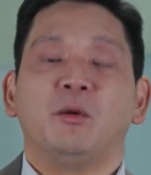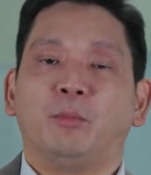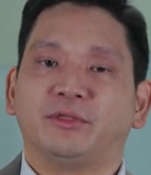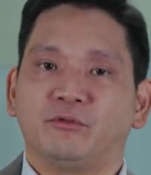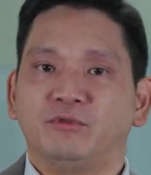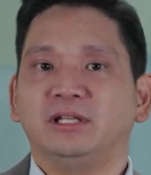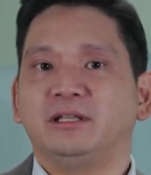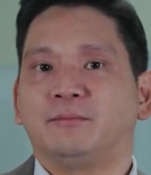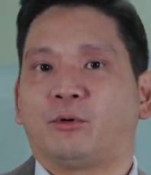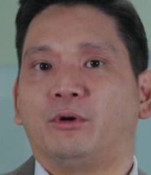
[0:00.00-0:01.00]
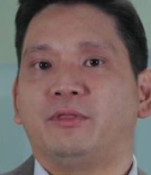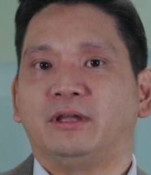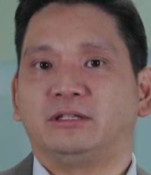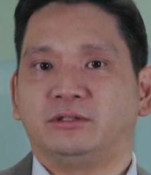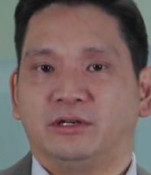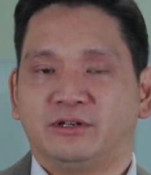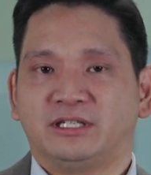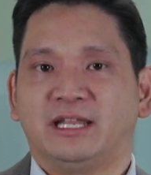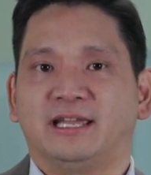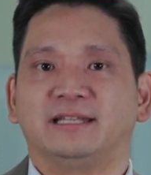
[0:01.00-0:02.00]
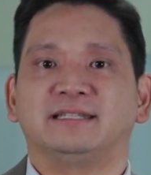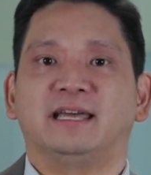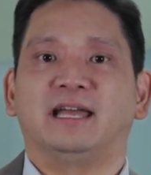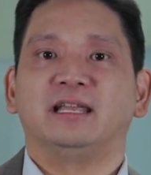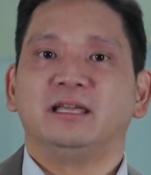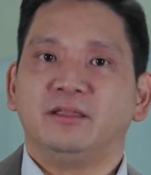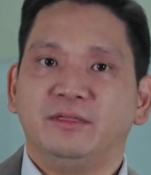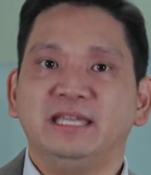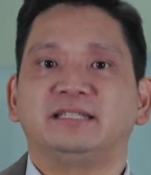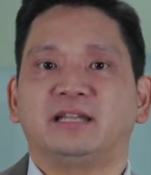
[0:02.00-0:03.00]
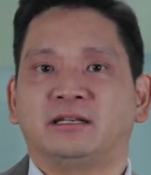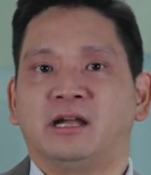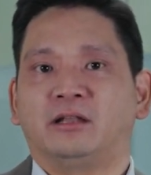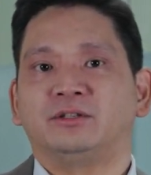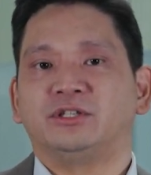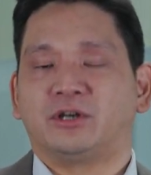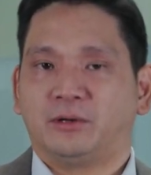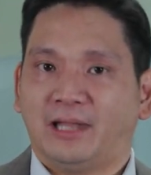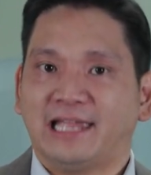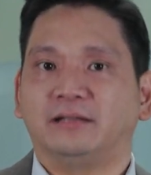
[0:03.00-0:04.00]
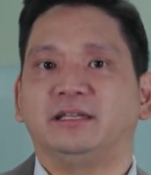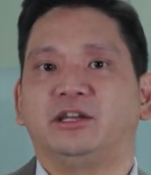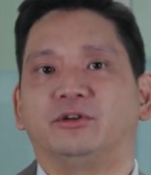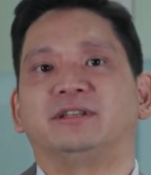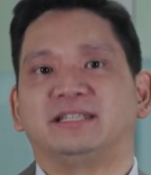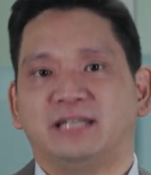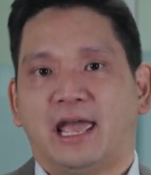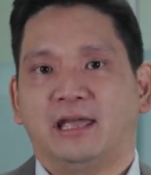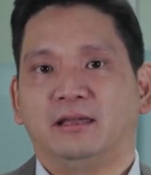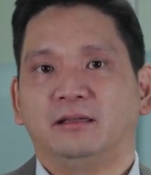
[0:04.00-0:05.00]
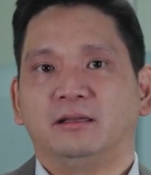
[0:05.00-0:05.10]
But the really important thing to understand is that these technologies are likely here to stay.